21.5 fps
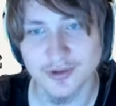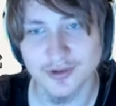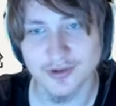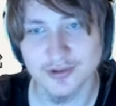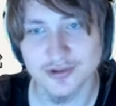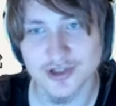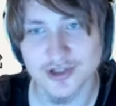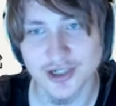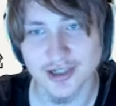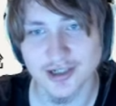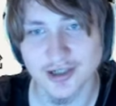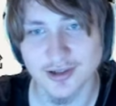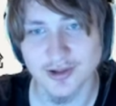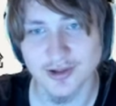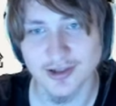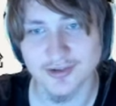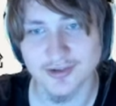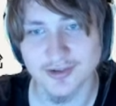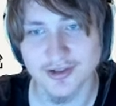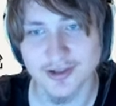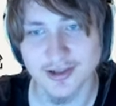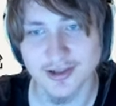You check out
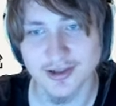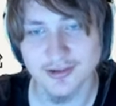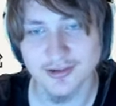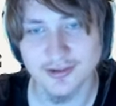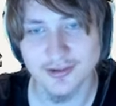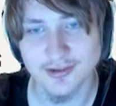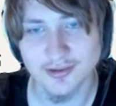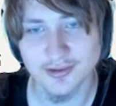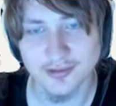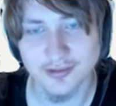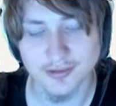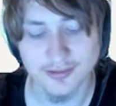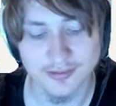as a guest.